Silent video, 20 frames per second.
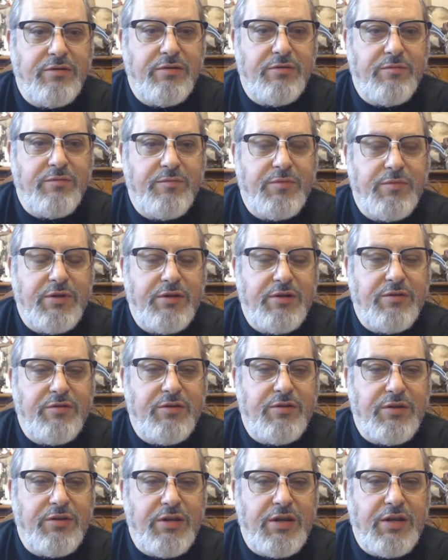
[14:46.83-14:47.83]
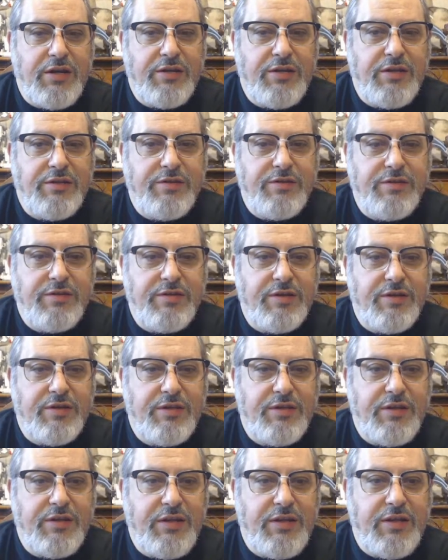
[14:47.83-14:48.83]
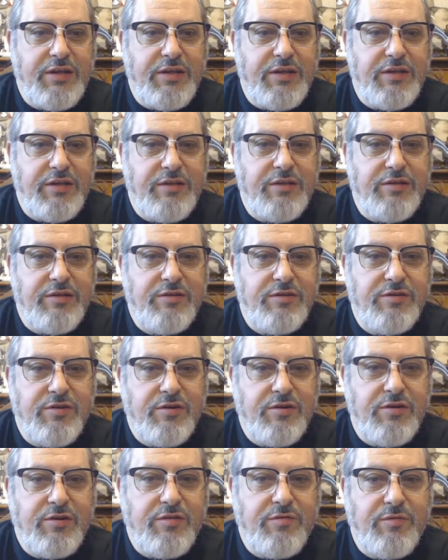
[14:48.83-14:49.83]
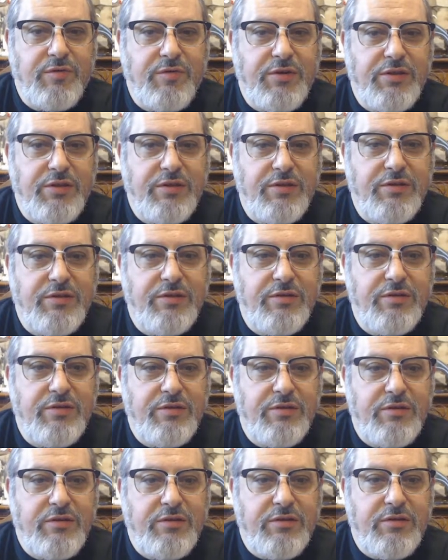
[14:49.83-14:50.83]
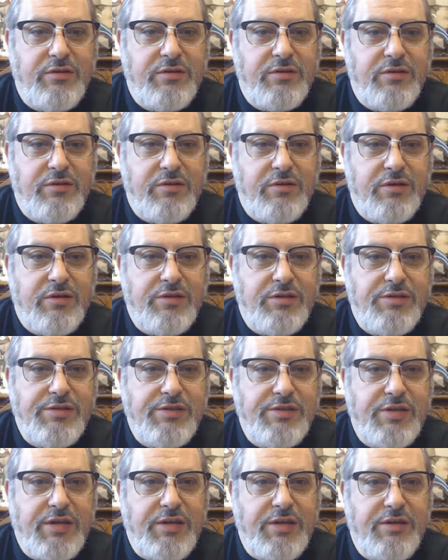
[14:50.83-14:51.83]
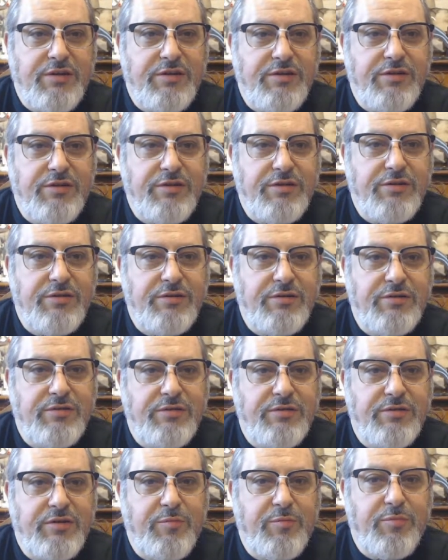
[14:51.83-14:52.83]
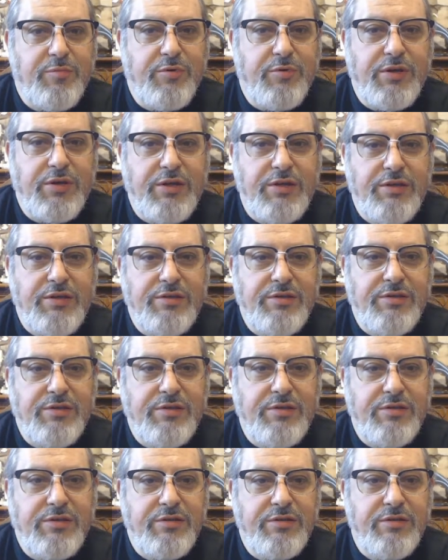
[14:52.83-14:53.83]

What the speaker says: I don't know that I necessarily need it to start off with. A psyker, a priest,